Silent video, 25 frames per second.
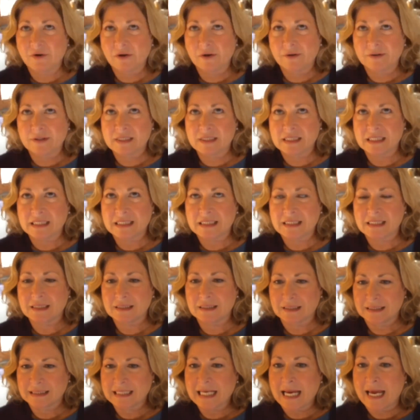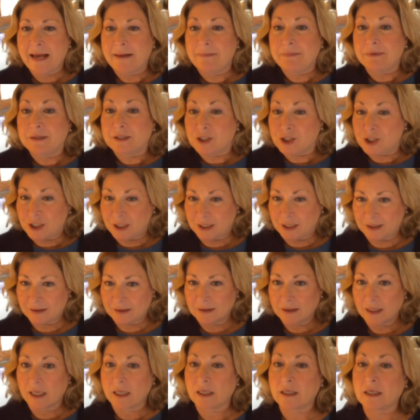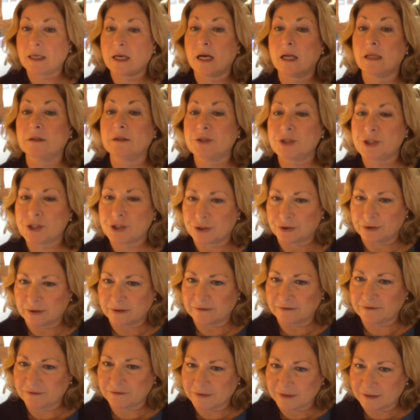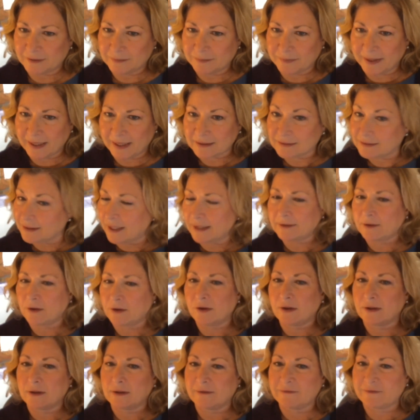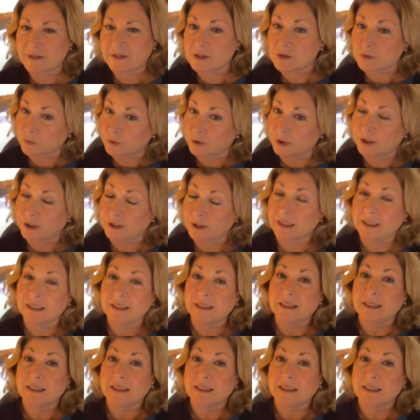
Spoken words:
far as establishing a culture of feedback, not all of us work